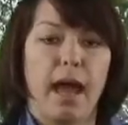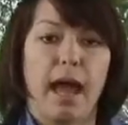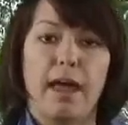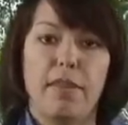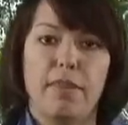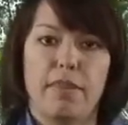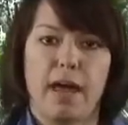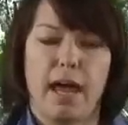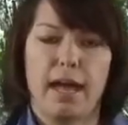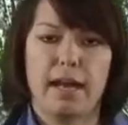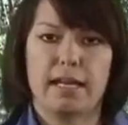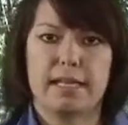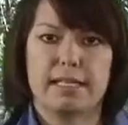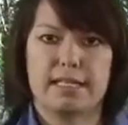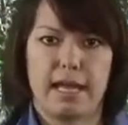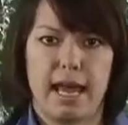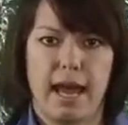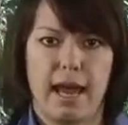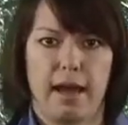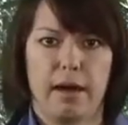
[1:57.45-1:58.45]
And that
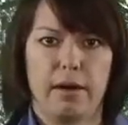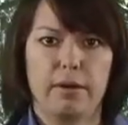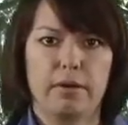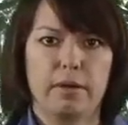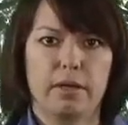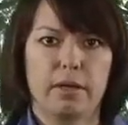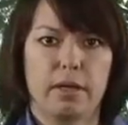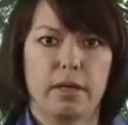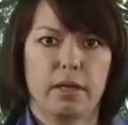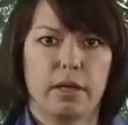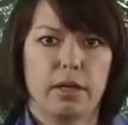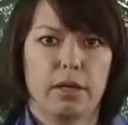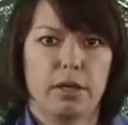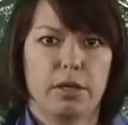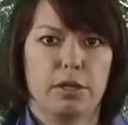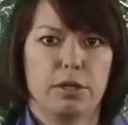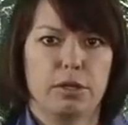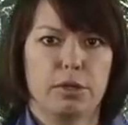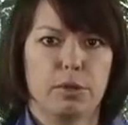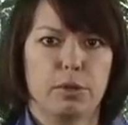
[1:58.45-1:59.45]
is how
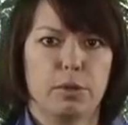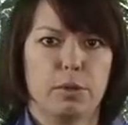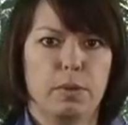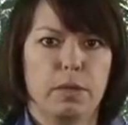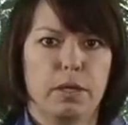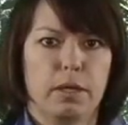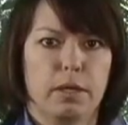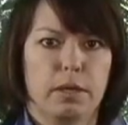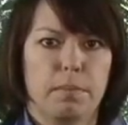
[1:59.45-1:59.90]
you